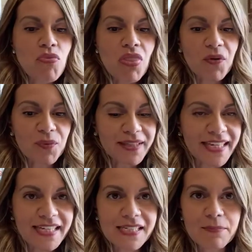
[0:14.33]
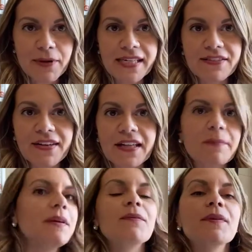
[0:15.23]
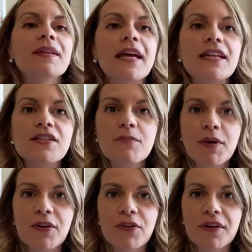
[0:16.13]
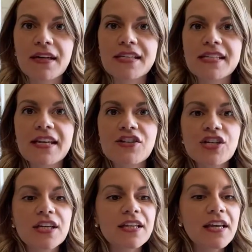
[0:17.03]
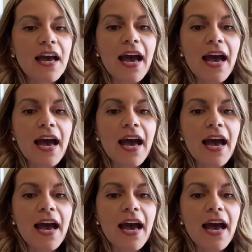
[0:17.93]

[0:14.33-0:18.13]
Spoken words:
related to brain development, related to brain organization,